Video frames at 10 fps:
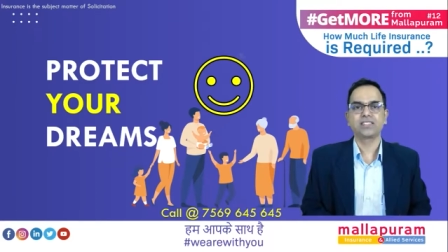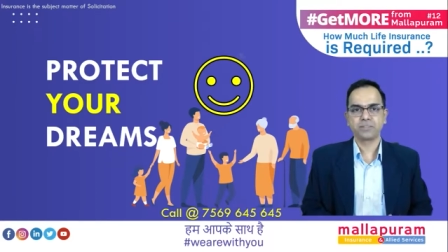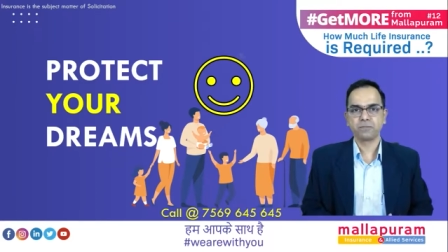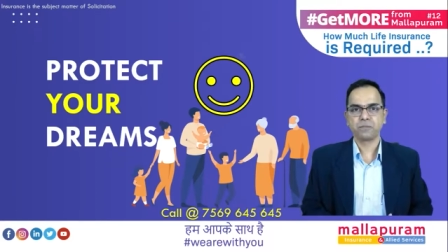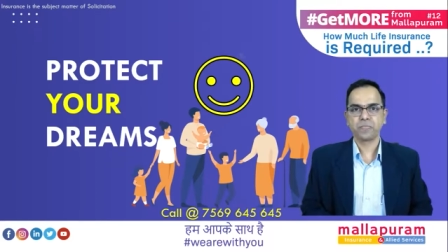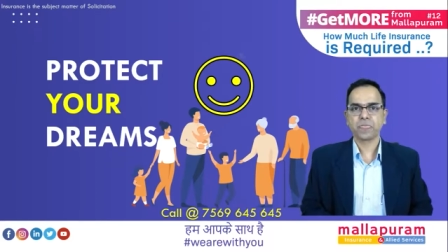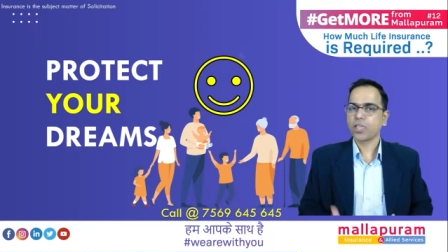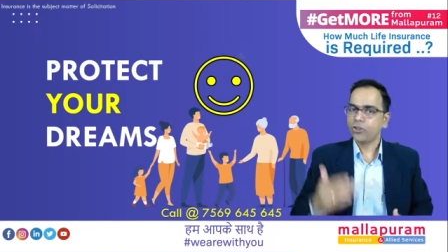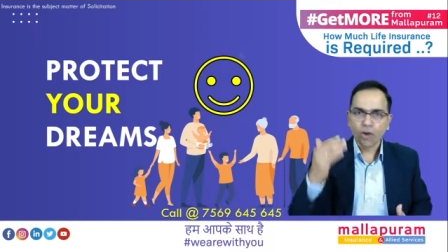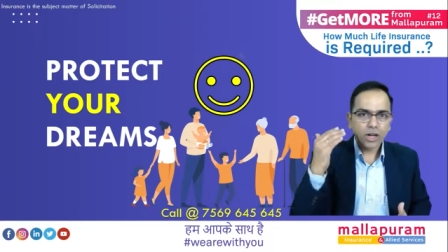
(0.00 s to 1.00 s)
You want
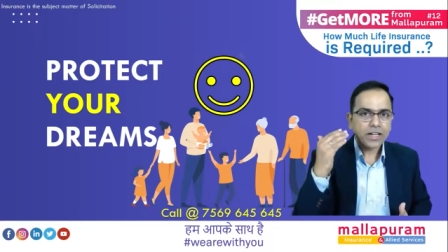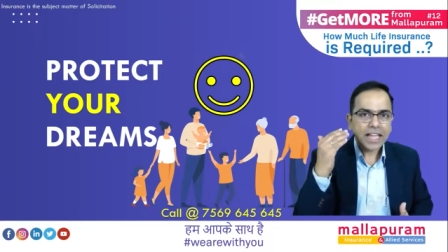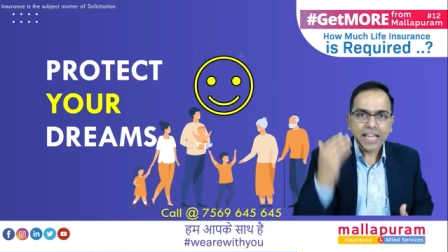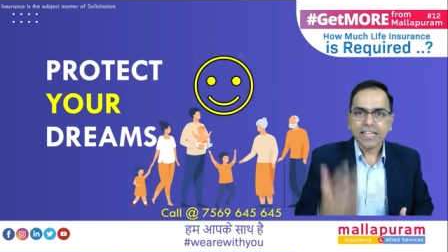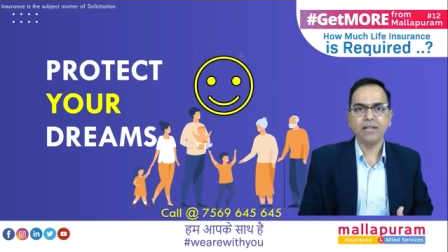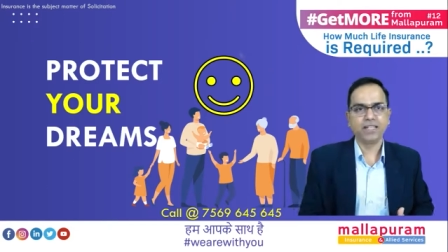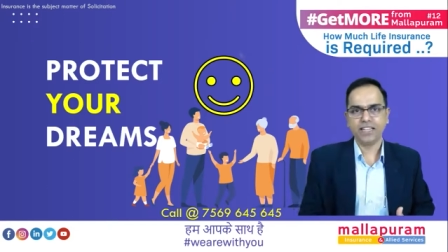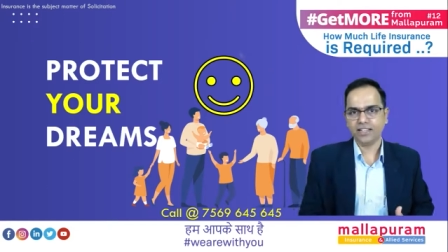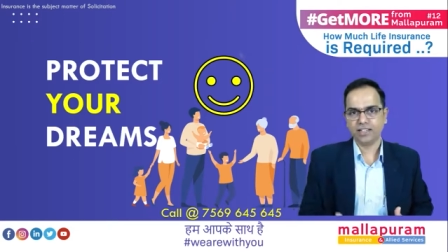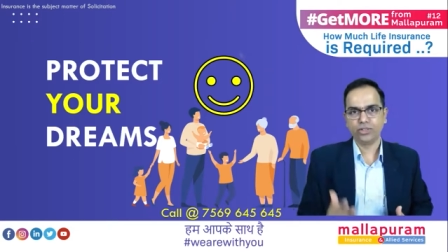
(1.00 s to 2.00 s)
any
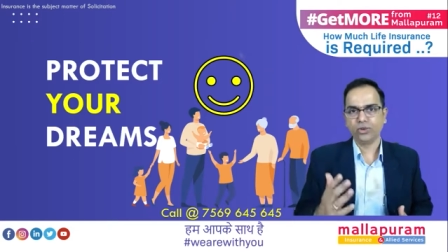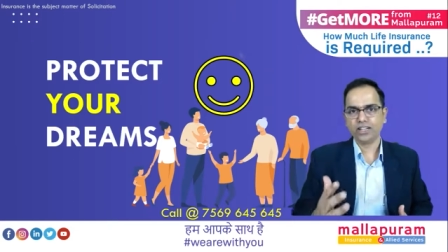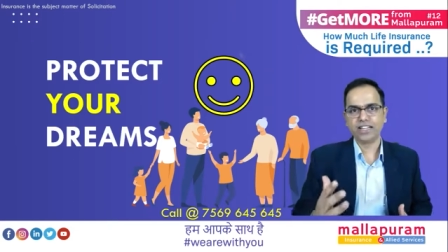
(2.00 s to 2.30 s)
detail,